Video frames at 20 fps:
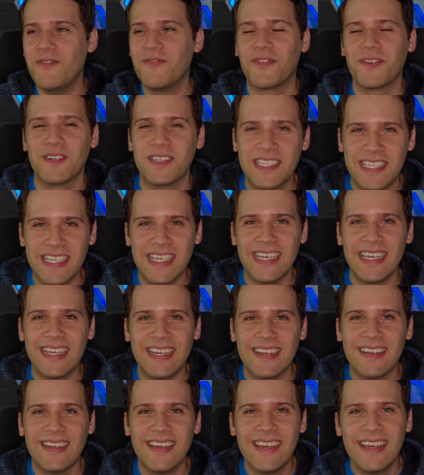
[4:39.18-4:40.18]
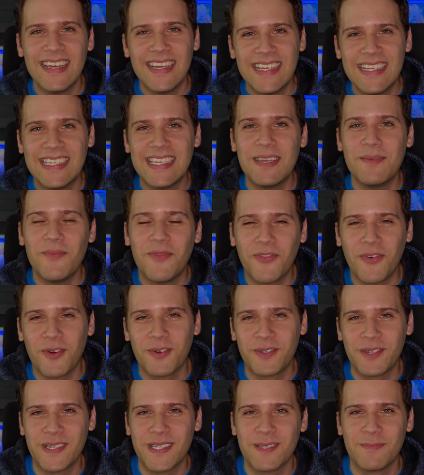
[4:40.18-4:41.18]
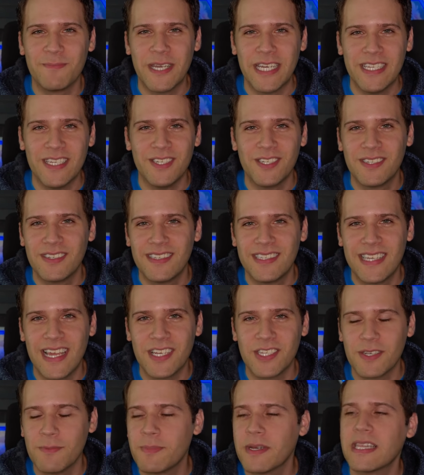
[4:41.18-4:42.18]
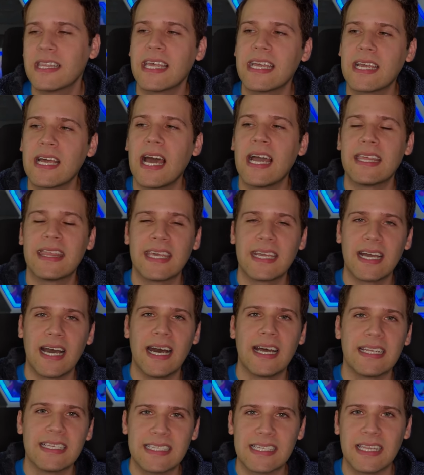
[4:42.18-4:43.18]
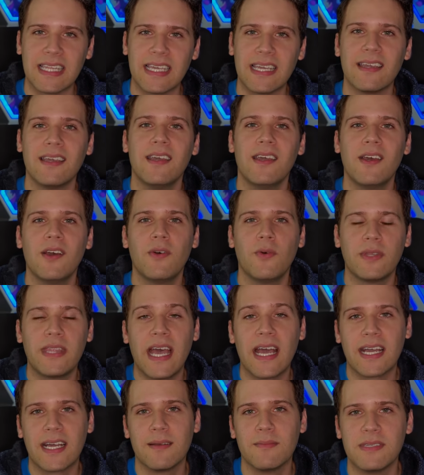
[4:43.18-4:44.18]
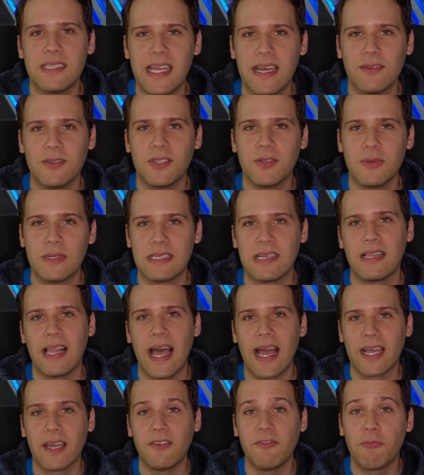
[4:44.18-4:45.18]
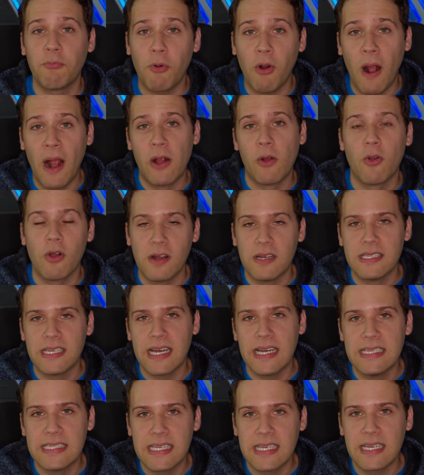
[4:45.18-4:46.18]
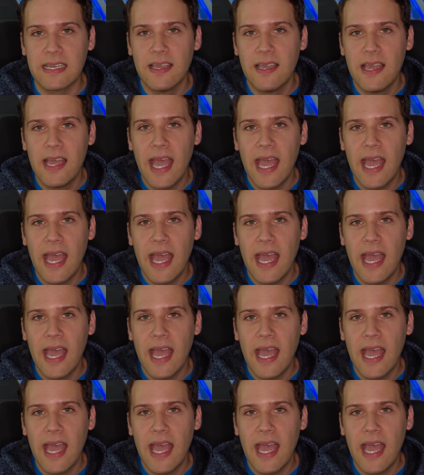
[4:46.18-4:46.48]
unforeseen Team Fortress binge session. But like, I think honestly, what that comes down to is a lack of prioritizing.